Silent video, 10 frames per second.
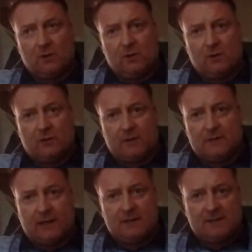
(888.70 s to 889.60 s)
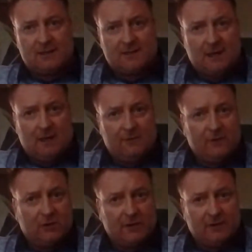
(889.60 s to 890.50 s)
you're a danger to yourself
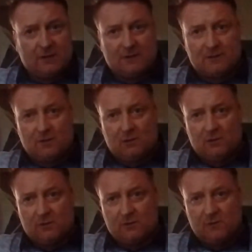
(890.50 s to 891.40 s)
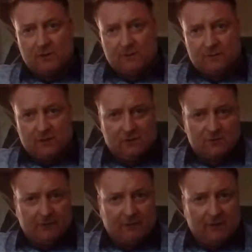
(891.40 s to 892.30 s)
or others, or
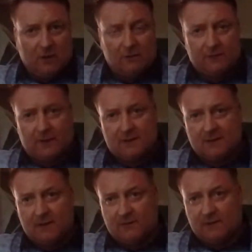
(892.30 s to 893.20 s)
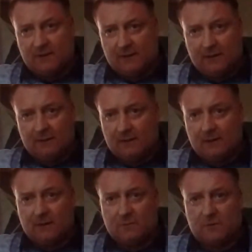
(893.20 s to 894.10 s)
children involved, etc., then
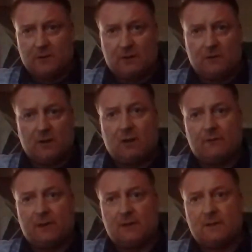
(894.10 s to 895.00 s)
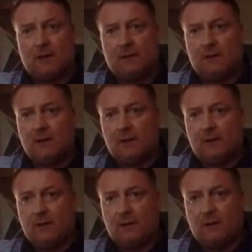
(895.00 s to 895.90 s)
things, your
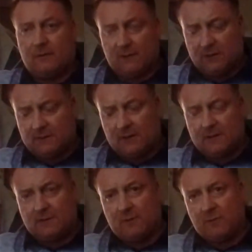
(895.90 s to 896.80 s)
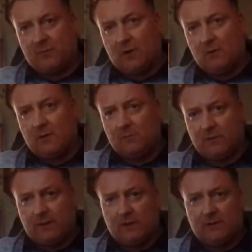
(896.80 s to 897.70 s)
the confidentiality will be broken.
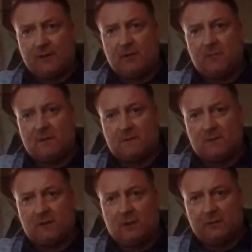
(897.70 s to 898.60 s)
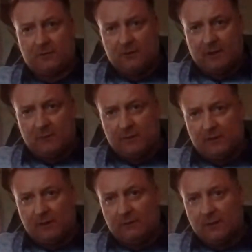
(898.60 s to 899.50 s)
But your therapist would go through that with
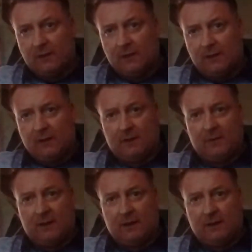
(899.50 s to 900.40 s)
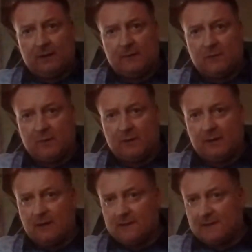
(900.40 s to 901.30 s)
you at the beginning, whether
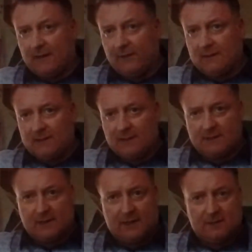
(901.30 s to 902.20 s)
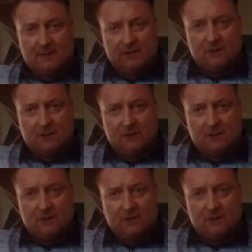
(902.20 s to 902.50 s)
that's CBT, CAT,